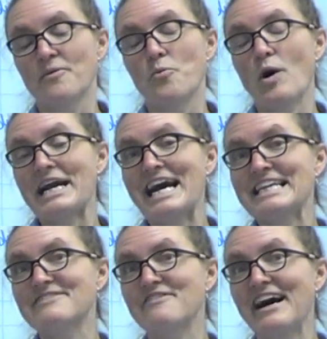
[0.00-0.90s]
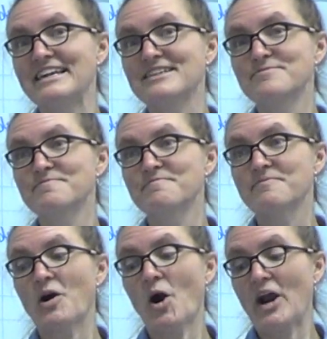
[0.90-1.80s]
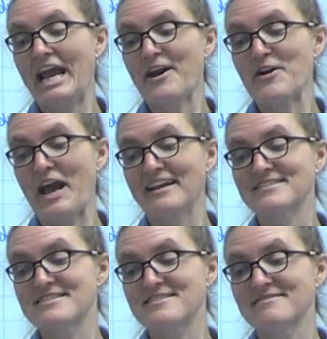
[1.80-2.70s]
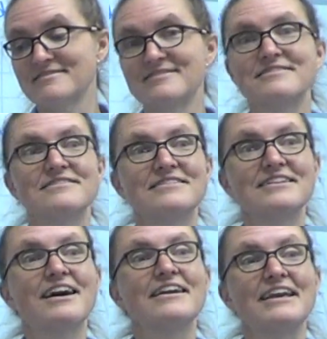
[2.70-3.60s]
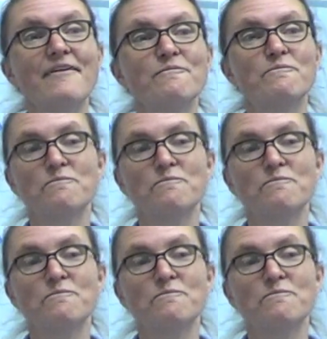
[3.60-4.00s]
What kind of item are hairnets? Yep.